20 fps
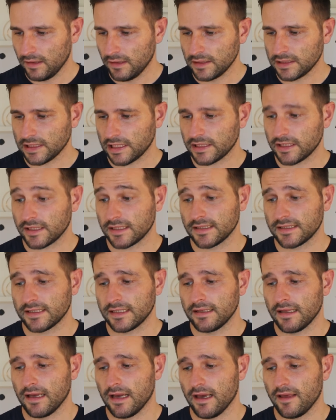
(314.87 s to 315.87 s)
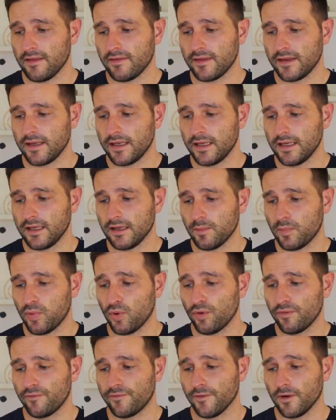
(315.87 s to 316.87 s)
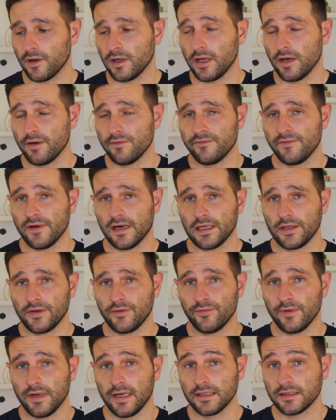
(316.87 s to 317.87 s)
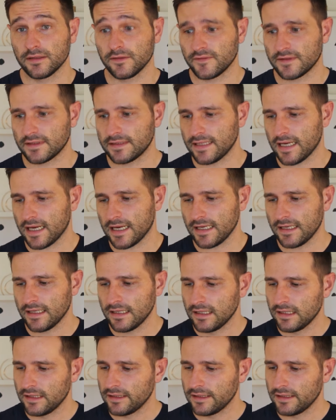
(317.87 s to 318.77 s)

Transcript: So as you can see there, the portfolio value as of today